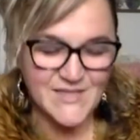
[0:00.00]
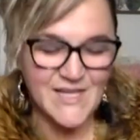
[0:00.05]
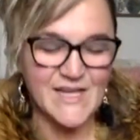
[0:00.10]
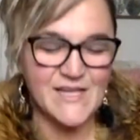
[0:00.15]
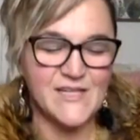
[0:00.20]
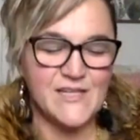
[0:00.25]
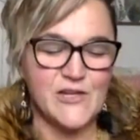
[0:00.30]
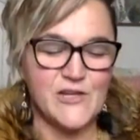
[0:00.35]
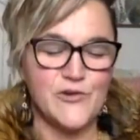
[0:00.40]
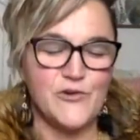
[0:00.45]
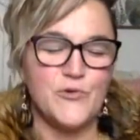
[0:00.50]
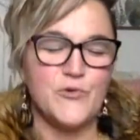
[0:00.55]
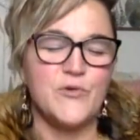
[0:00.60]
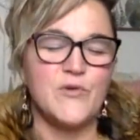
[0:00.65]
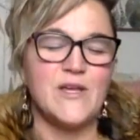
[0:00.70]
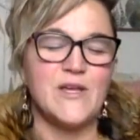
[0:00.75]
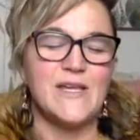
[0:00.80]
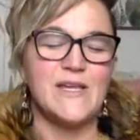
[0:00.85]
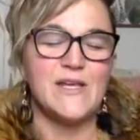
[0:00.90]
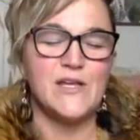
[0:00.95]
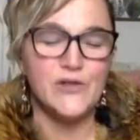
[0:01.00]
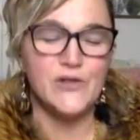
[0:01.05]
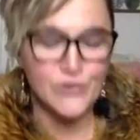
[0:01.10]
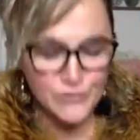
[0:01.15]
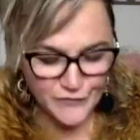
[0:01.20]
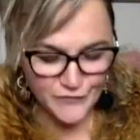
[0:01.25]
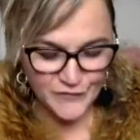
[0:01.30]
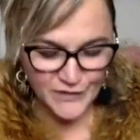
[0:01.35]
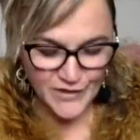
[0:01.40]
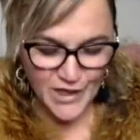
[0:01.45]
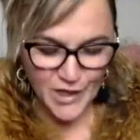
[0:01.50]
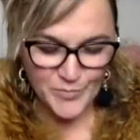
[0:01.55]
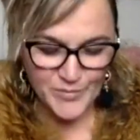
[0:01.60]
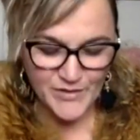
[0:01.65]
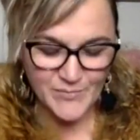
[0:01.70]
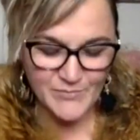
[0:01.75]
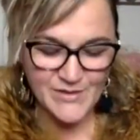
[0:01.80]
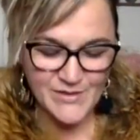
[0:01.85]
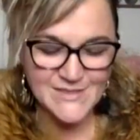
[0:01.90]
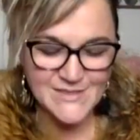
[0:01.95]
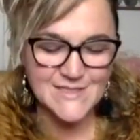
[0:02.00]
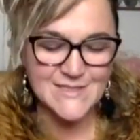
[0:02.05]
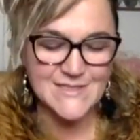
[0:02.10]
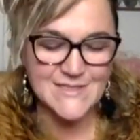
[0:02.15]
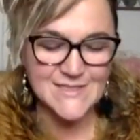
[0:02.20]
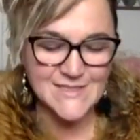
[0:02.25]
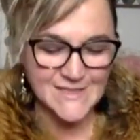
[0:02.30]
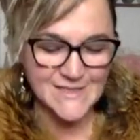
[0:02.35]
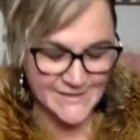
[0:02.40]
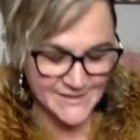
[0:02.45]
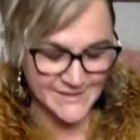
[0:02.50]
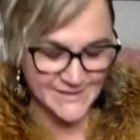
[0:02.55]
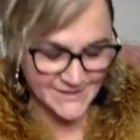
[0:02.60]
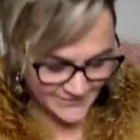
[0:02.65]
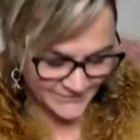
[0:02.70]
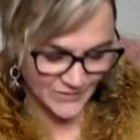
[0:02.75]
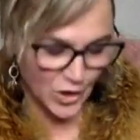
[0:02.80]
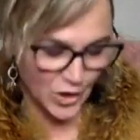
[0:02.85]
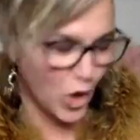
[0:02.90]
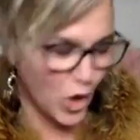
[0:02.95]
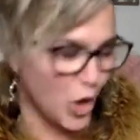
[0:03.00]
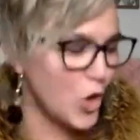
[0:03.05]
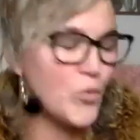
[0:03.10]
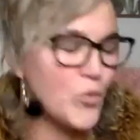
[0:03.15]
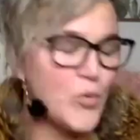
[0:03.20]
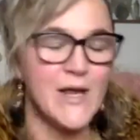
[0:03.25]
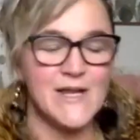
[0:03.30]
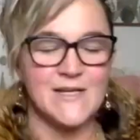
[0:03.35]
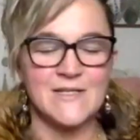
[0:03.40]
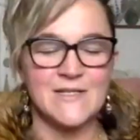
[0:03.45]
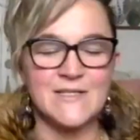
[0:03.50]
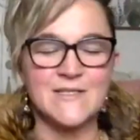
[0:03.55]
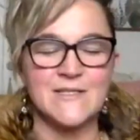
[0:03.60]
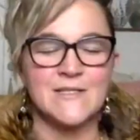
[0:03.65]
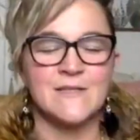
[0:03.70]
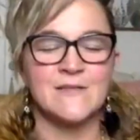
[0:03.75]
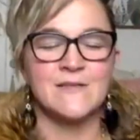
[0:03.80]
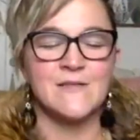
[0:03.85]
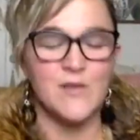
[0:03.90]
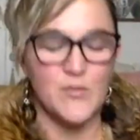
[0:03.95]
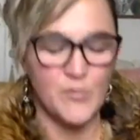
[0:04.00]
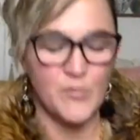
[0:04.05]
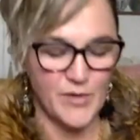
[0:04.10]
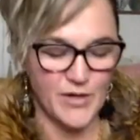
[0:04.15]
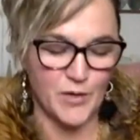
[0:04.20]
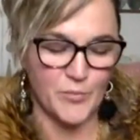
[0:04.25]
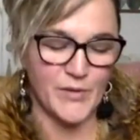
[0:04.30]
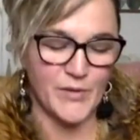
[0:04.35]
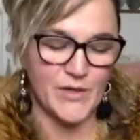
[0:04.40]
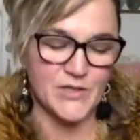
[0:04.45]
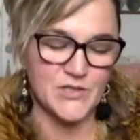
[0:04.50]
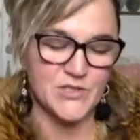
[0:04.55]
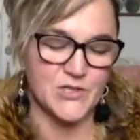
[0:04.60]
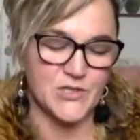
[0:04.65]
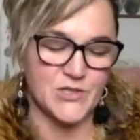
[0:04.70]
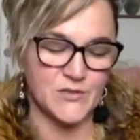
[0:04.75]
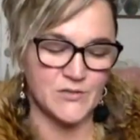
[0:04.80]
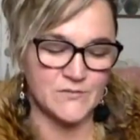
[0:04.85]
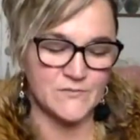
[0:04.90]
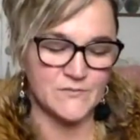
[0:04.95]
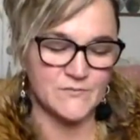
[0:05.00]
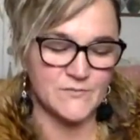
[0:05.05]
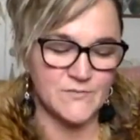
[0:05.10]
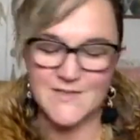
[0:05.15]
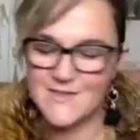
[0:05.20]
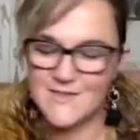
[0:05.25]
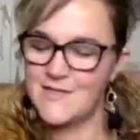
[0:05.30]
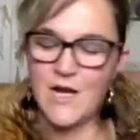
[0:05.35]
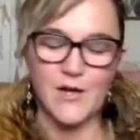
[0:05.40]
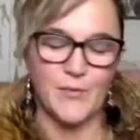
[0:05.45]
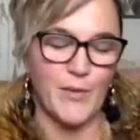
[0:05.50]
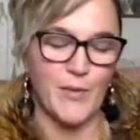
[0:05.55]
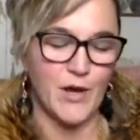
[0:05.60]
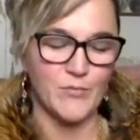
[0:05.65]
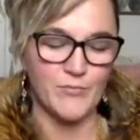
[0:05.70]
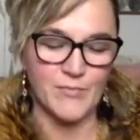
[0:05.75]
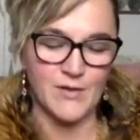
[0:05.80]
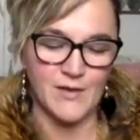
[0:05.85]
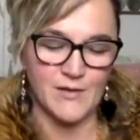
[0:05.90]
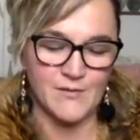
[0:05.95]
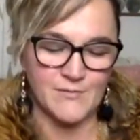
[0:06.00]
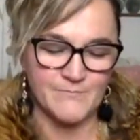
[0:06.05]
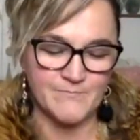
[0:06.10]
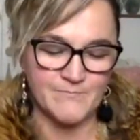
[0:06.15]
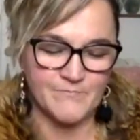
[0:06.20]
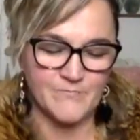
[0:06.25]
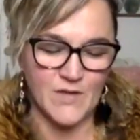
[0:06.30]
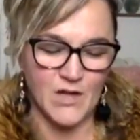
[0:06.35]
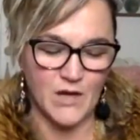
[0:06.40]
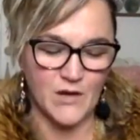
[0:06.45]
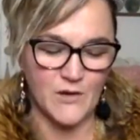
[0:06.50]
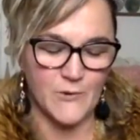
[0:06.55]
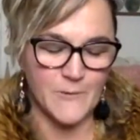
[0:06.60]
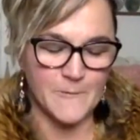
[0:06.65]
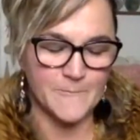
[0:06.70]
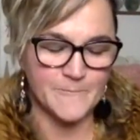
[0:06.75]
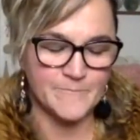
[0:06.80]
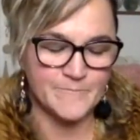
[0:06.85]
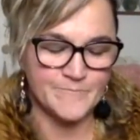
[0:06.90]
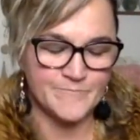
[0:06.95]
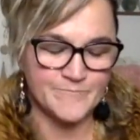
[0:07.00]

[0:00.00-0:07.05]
Thank you, Eagle, for helping me to see always the bigger picture. It's not about me. Aho.